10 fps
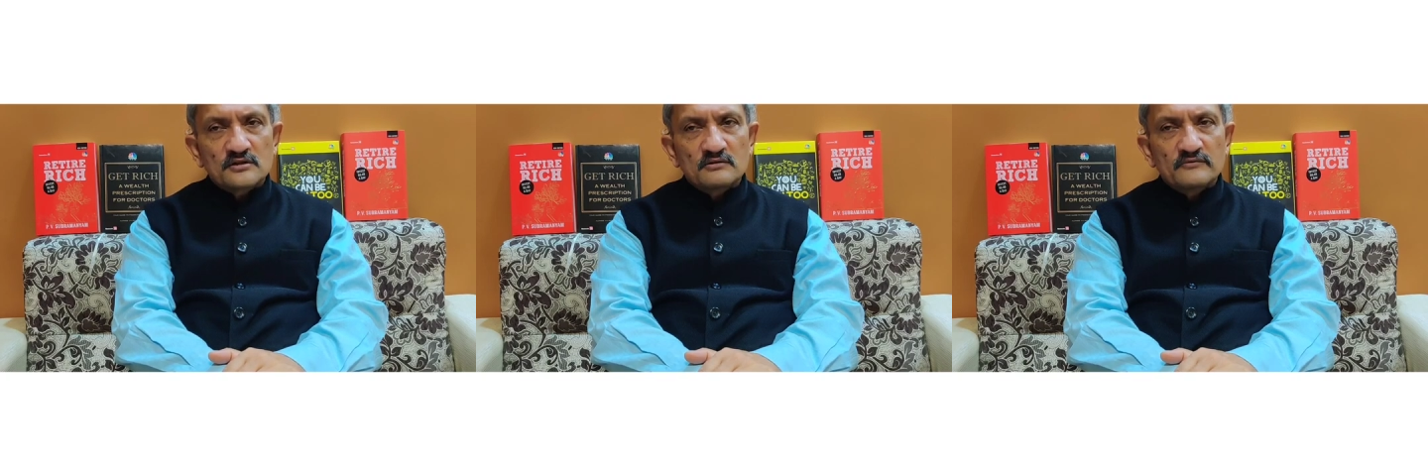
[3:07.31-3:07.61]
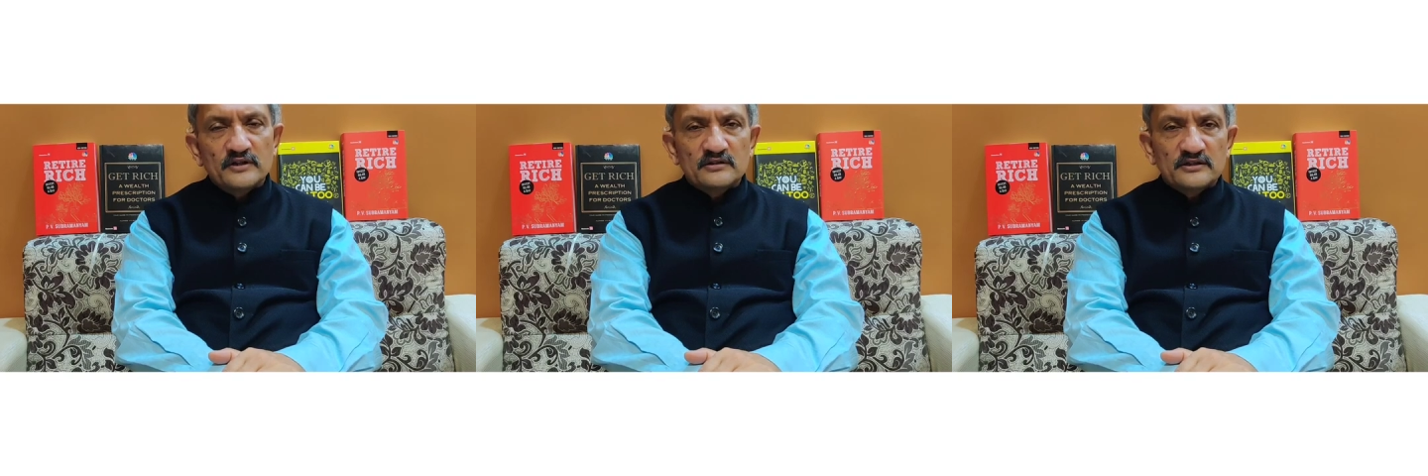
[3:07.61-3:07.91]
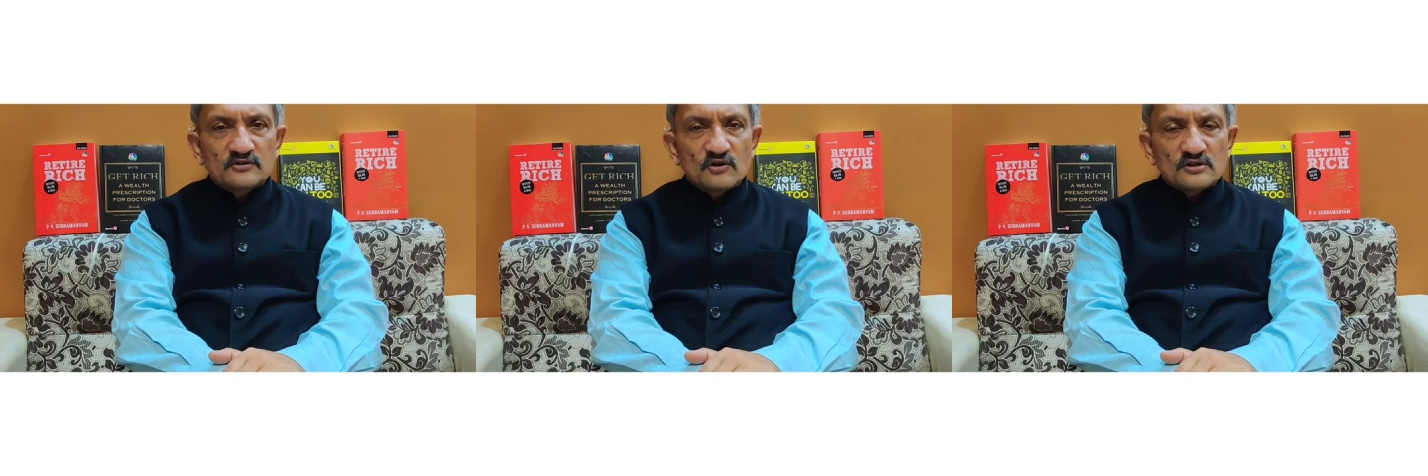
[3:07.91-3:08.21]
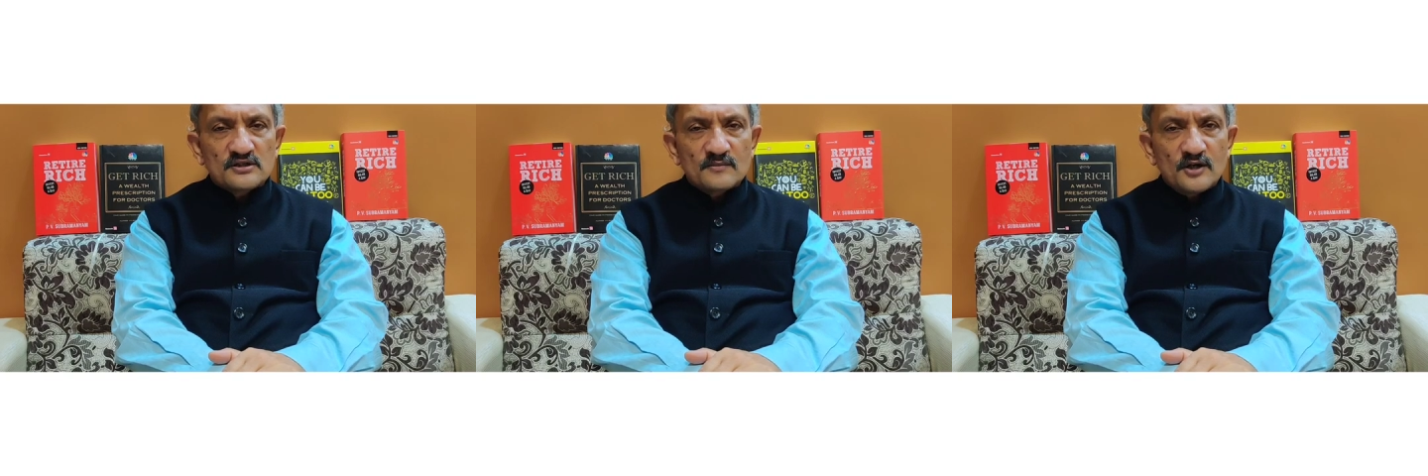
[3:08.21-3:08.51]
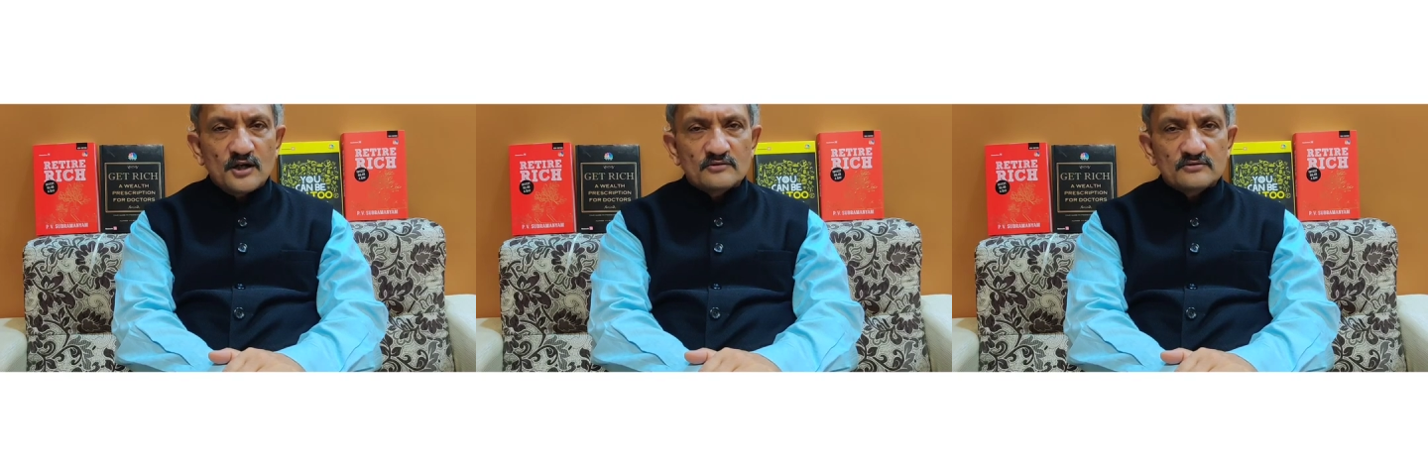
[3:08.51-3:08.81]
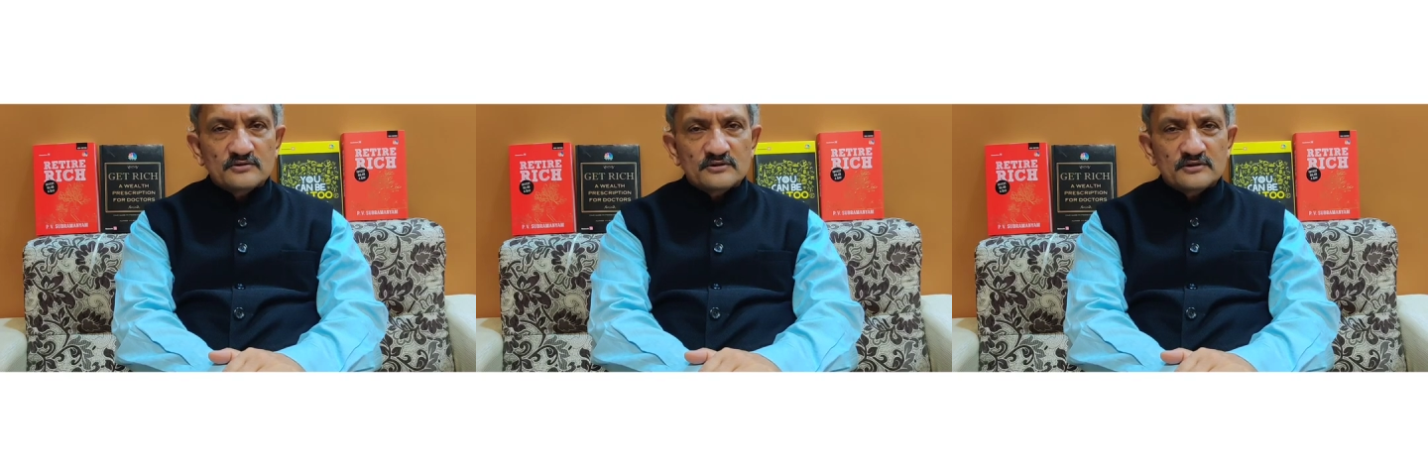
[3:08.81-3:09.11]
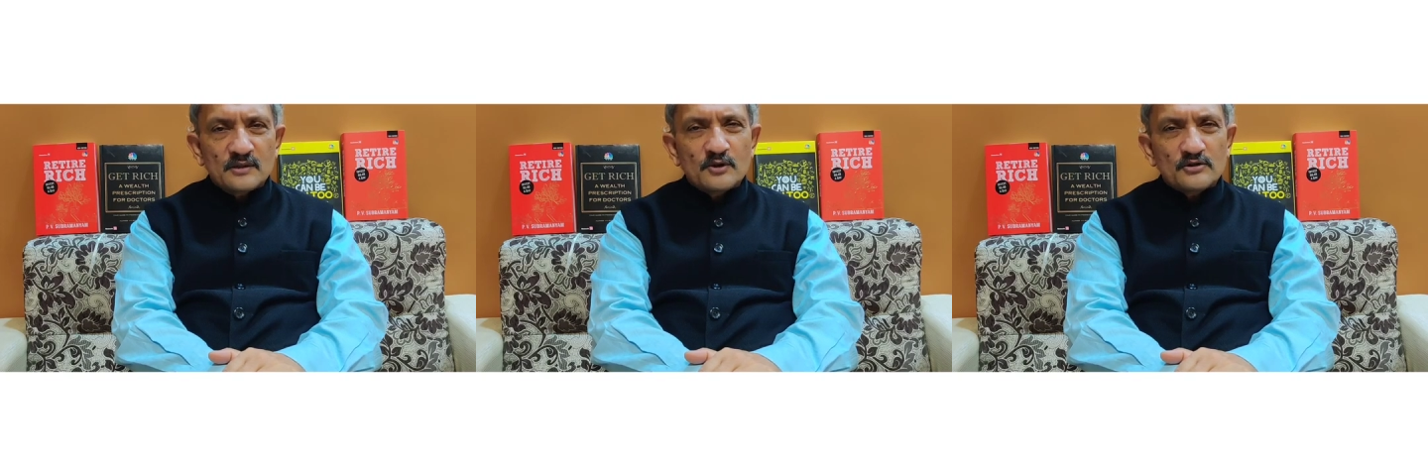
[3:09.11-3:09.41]
Uh, well, it costs about,
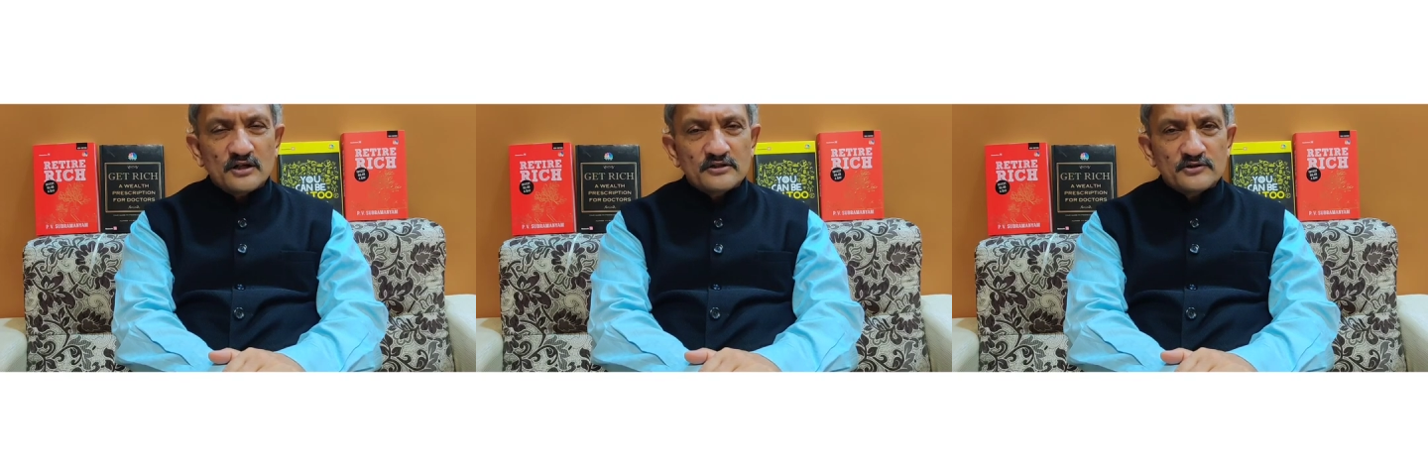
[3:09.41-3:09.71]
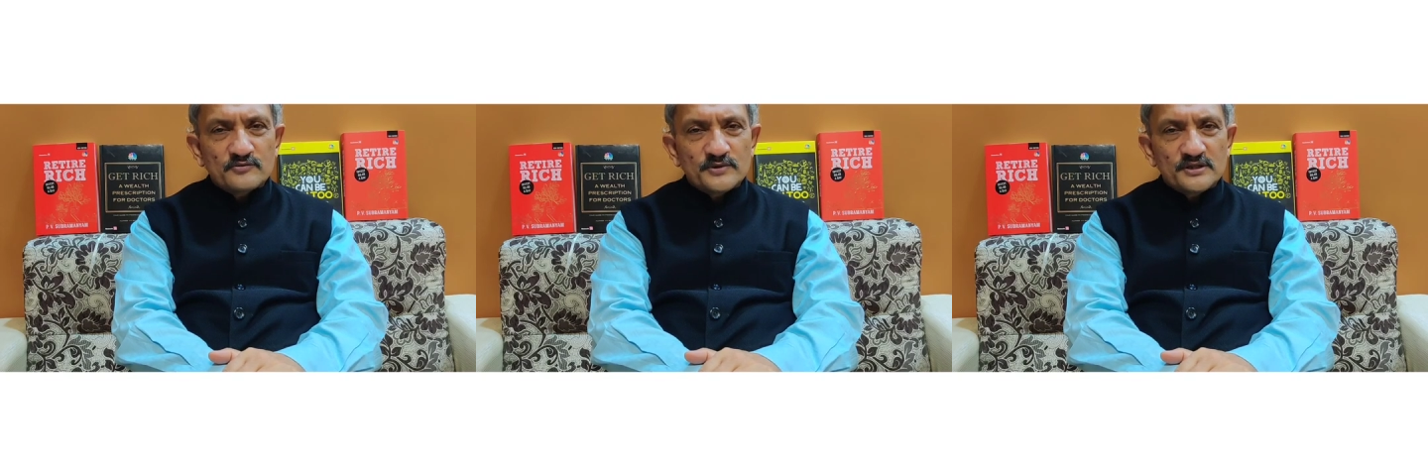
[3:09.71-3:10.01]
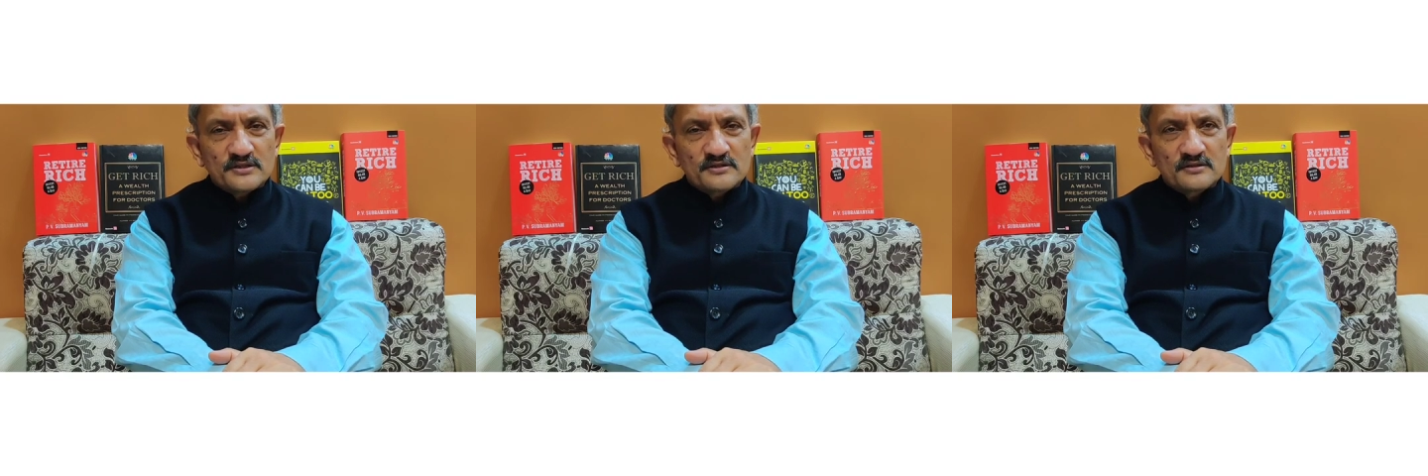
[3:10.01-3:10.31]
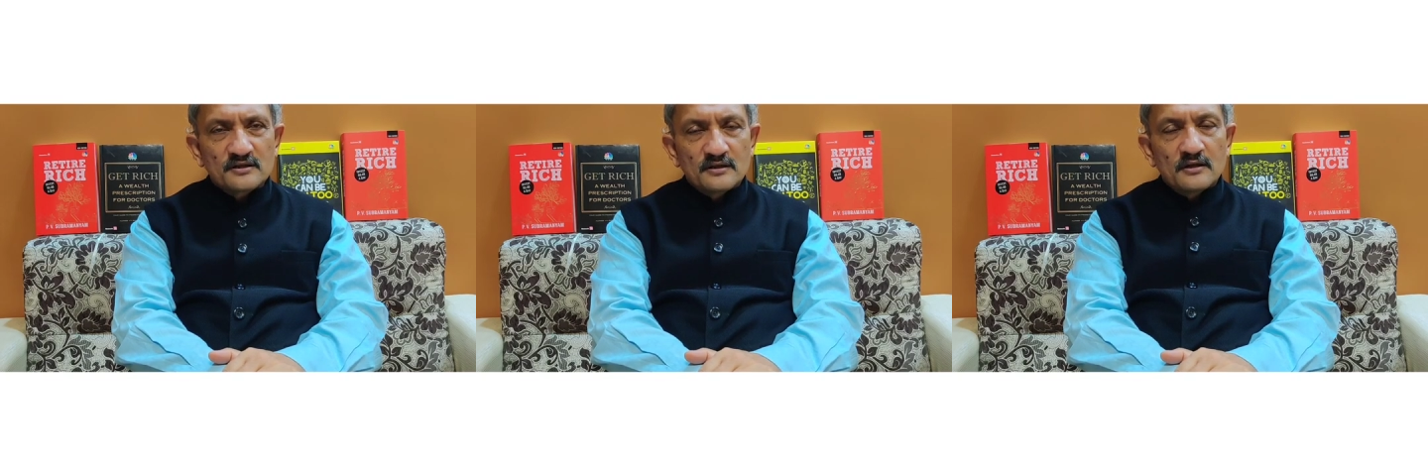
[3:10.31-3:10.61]
about 100 rupees.